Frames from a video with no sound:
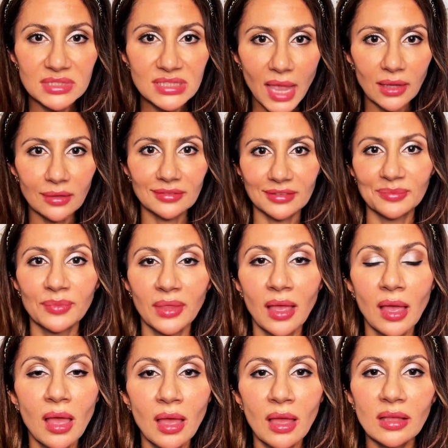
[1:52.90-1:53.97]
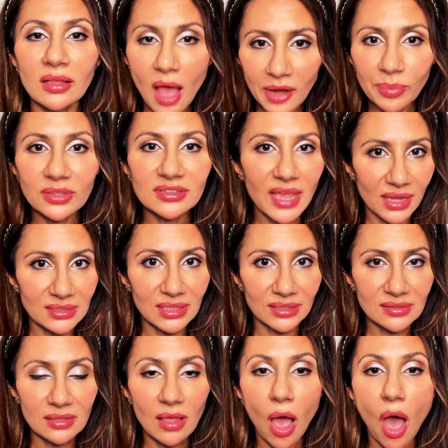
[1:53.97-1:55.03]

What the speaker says: Second, carbon taxes,